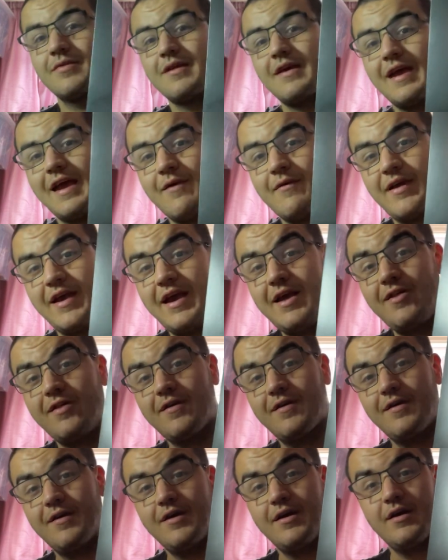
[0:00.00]
Here he is.
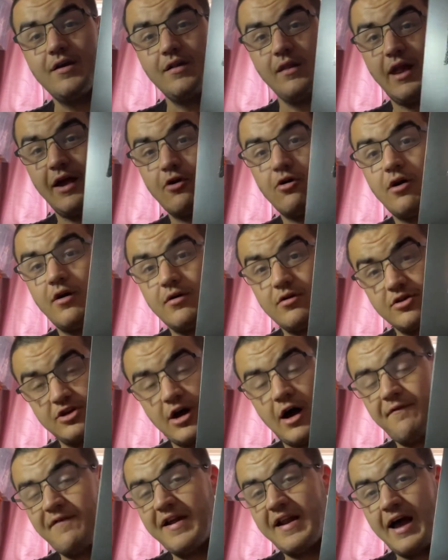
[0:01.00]
LEGO
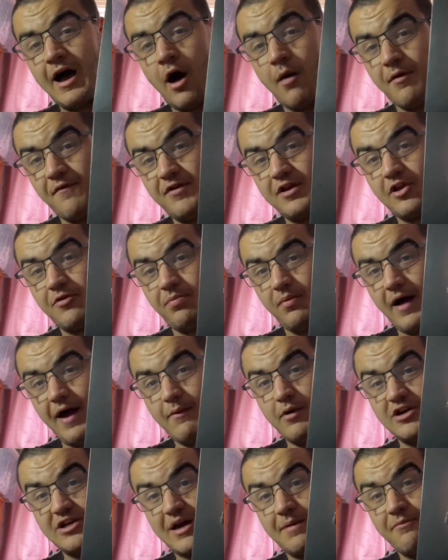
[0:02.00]
Darth Vader helmet for display,
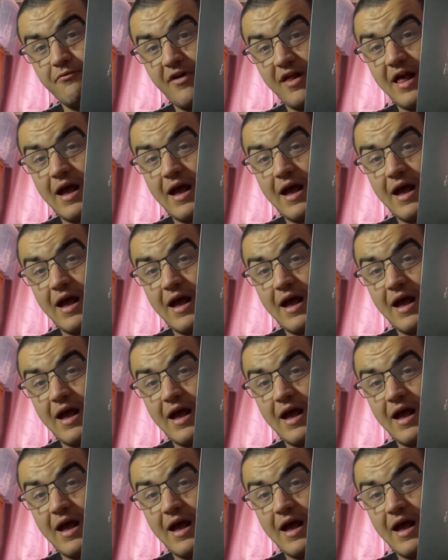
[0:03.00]
which I'm really